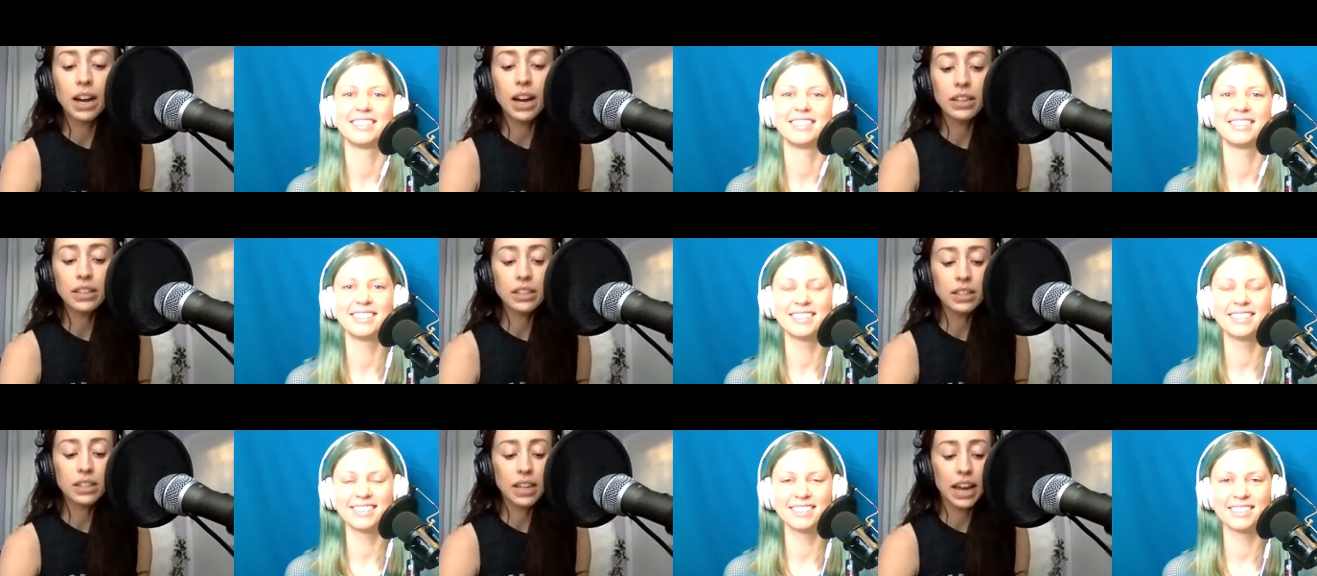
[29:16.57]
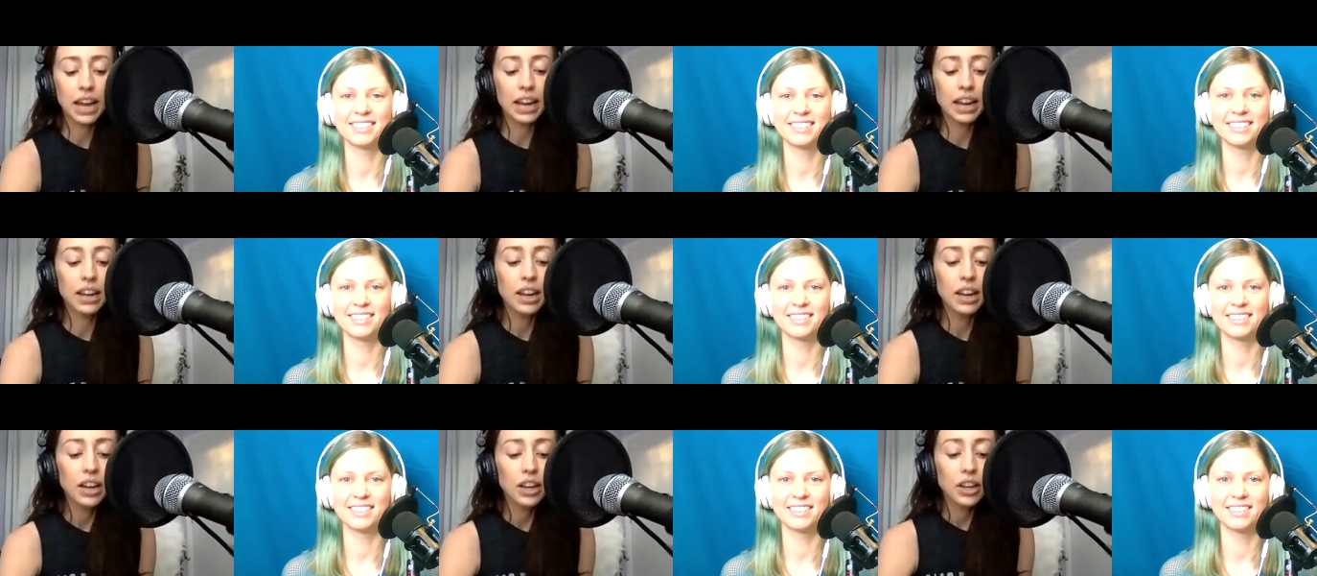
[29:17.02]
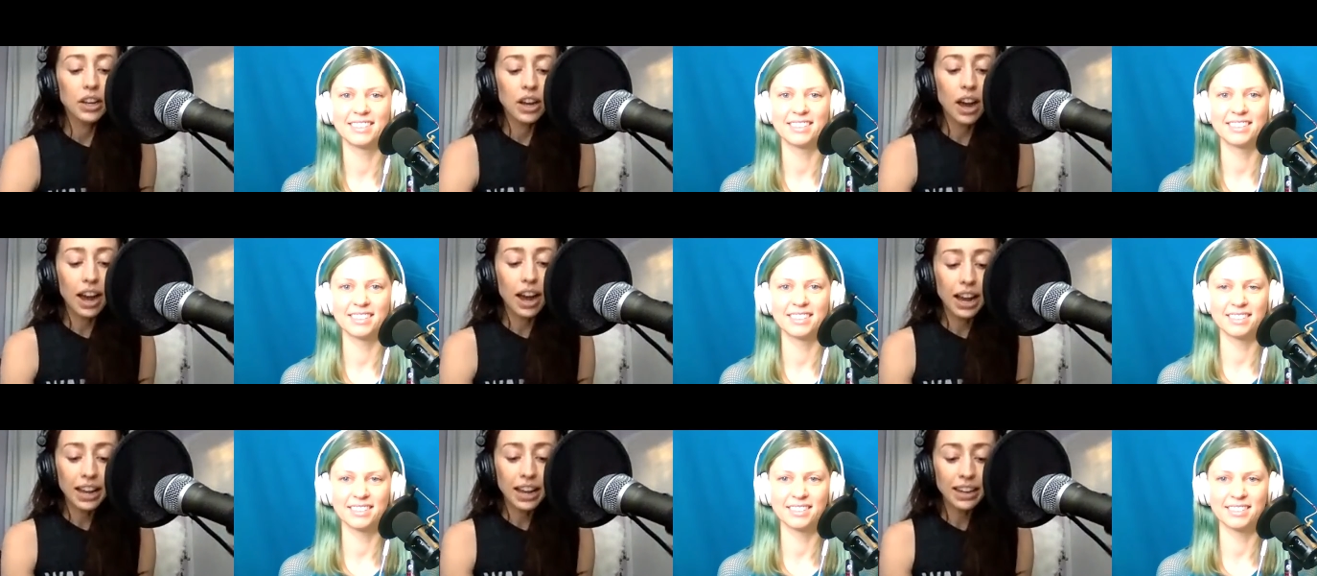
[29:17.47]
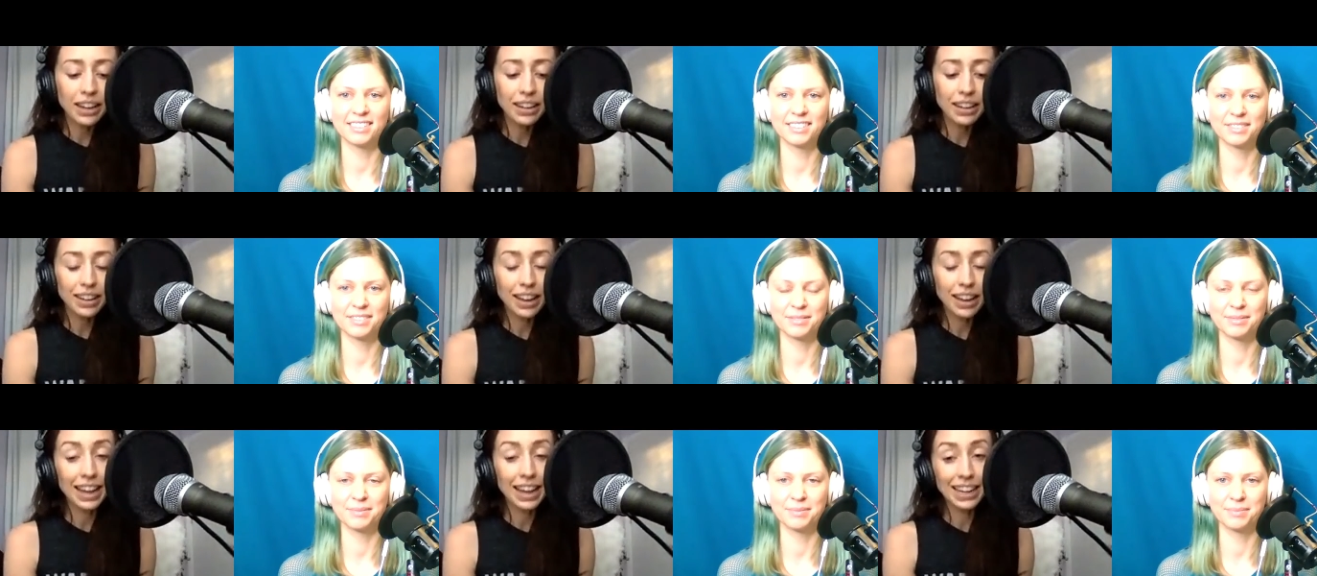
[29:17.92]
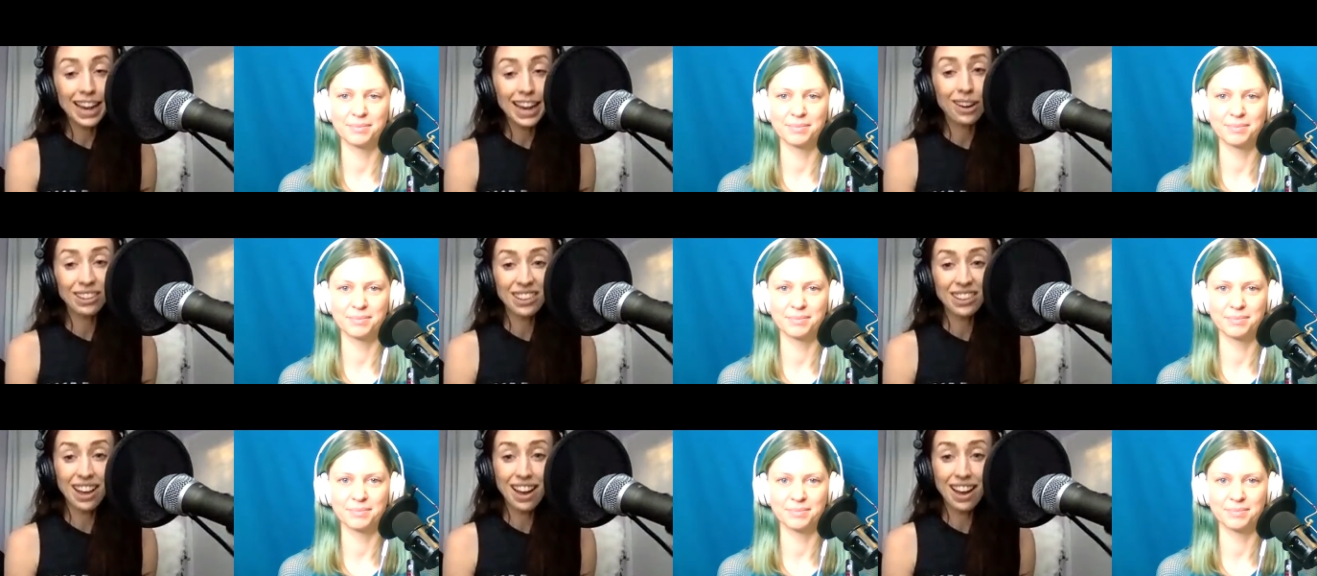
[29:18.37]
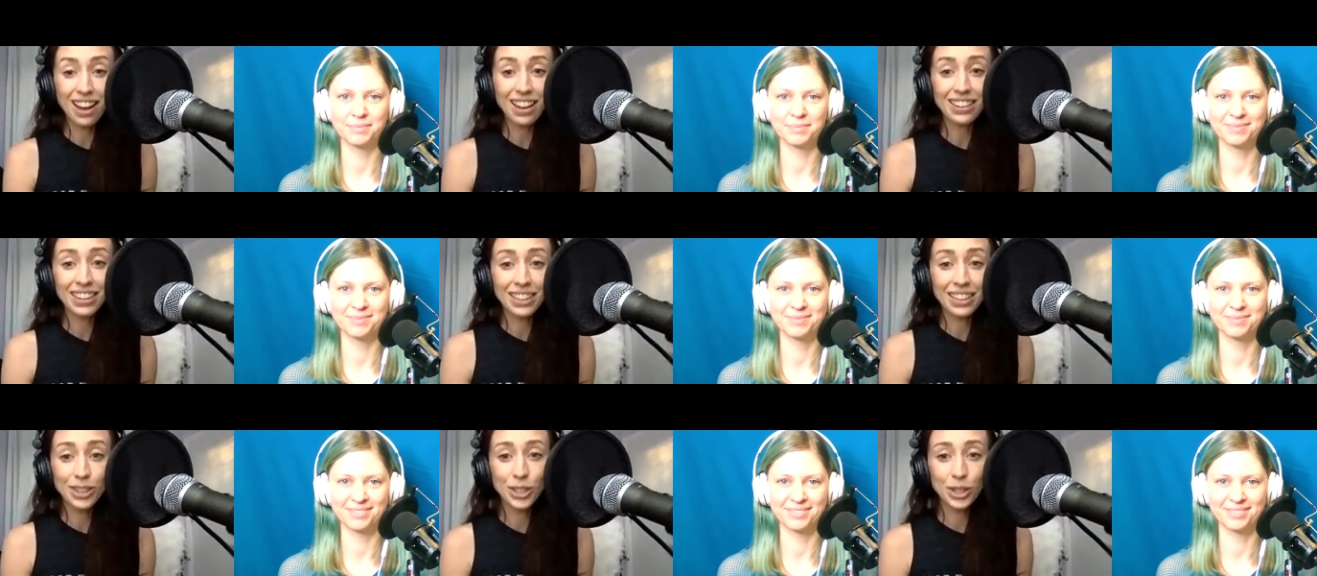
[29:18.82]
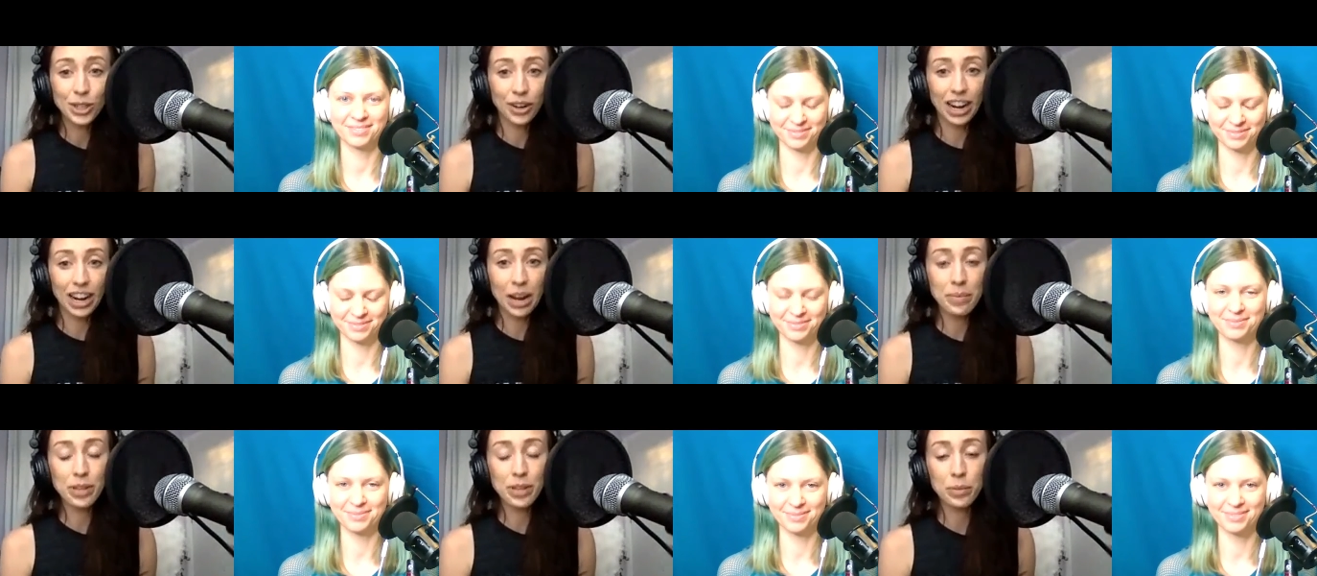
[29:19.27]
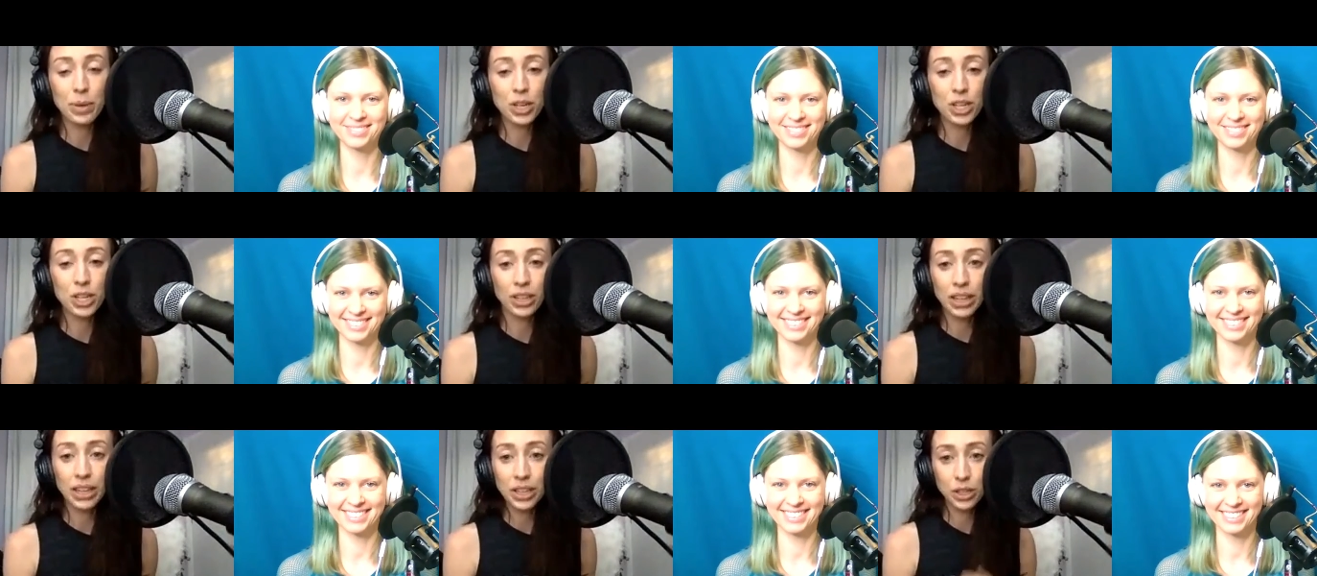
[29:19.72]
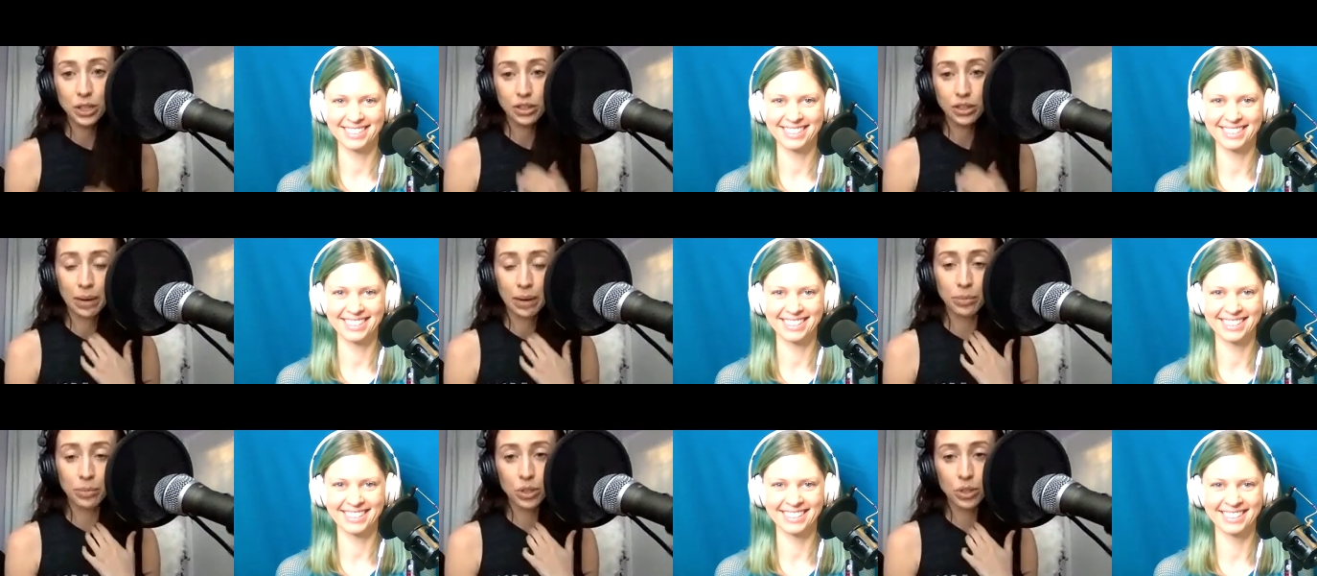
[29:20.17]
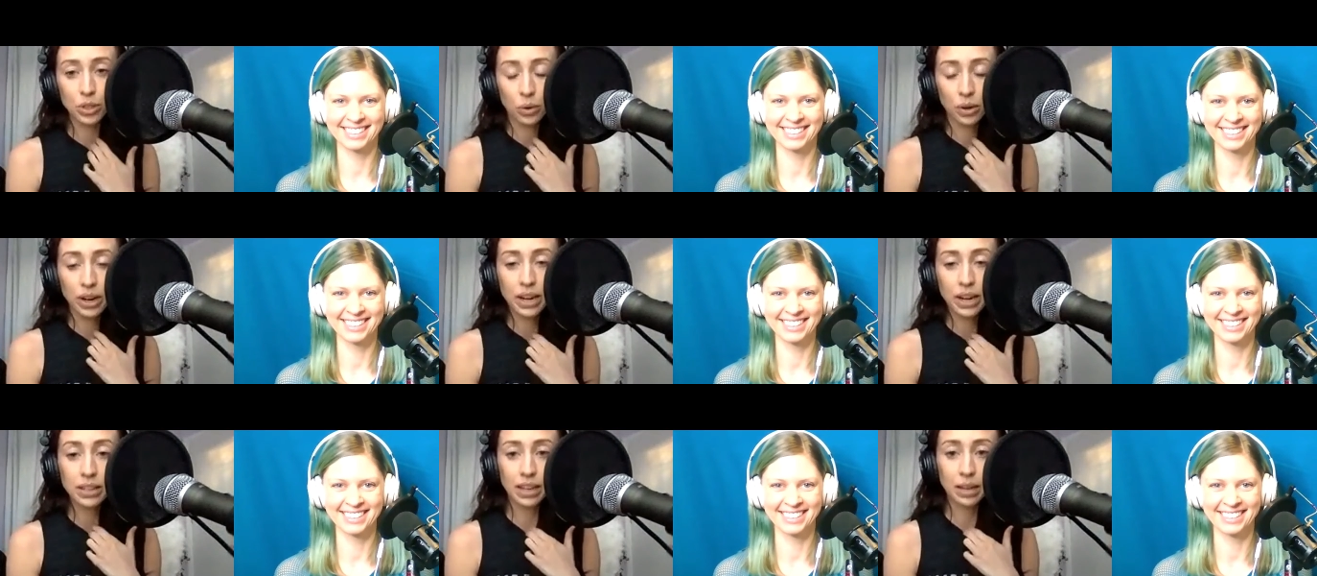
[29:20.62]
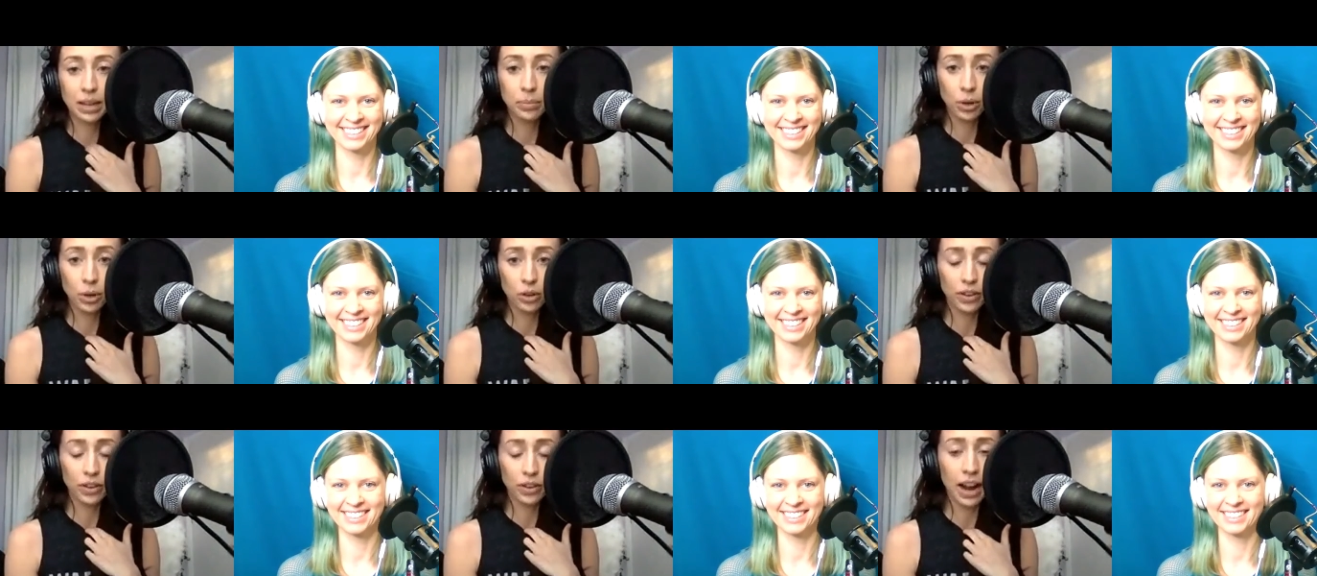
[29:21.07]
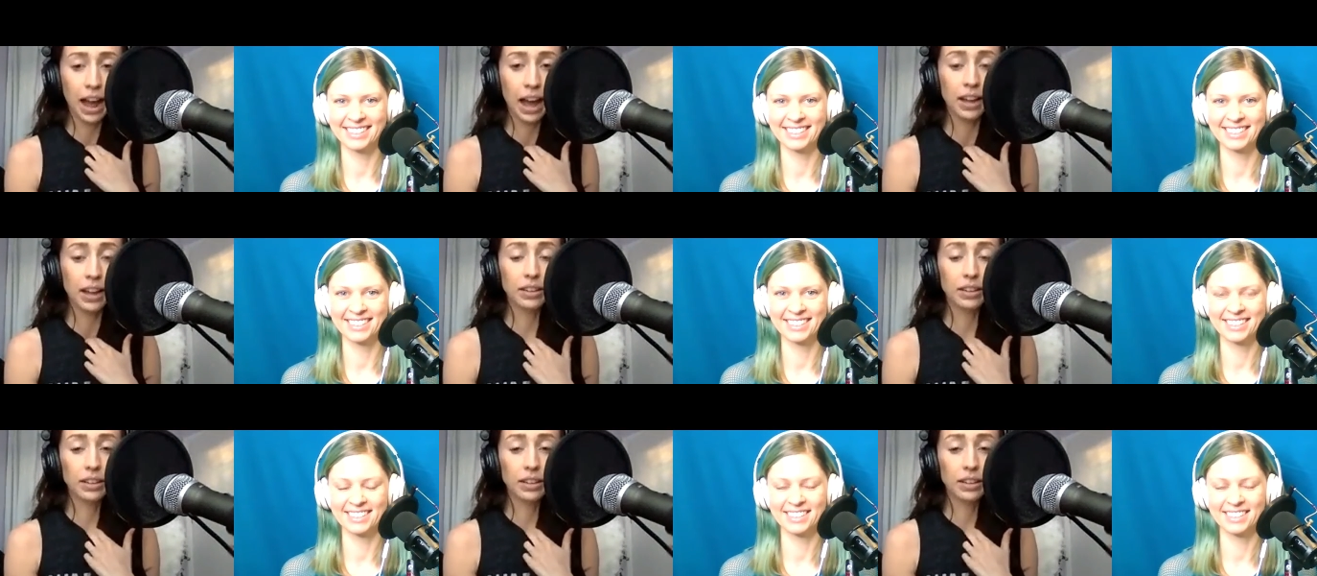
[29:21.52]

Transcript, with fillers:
Speaker 1: today i hang out a lot on instagram especially instagram stories i'm over at